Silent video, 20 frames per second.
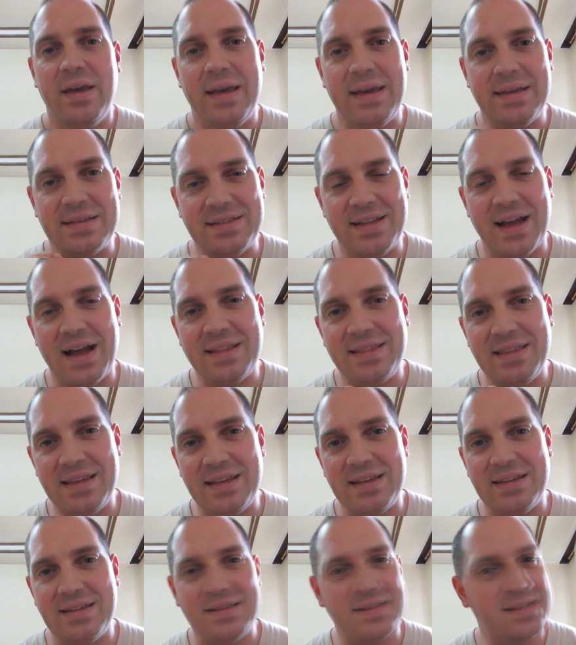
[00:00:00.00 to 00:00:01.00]
is not
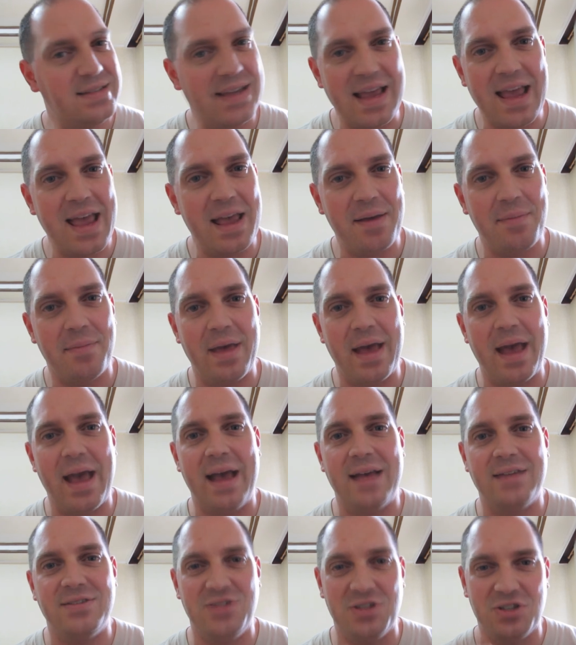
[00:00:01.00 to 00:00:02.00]
the same
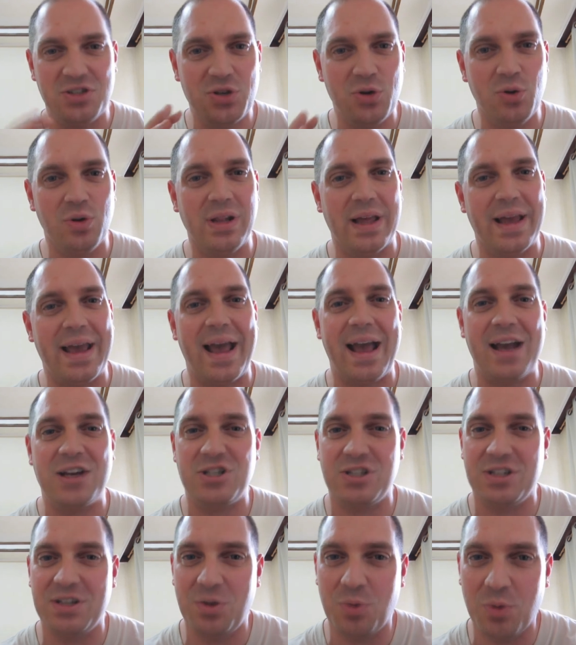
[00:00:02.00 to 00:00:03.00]
as the school I
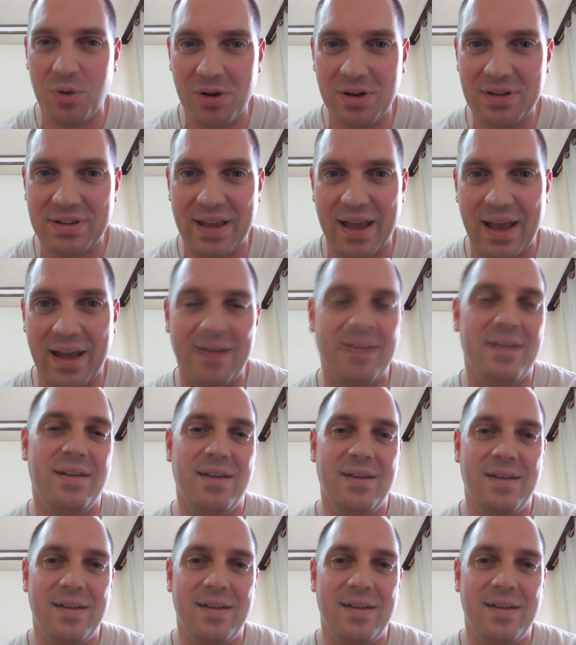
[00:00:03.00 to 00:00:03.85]
actually worked at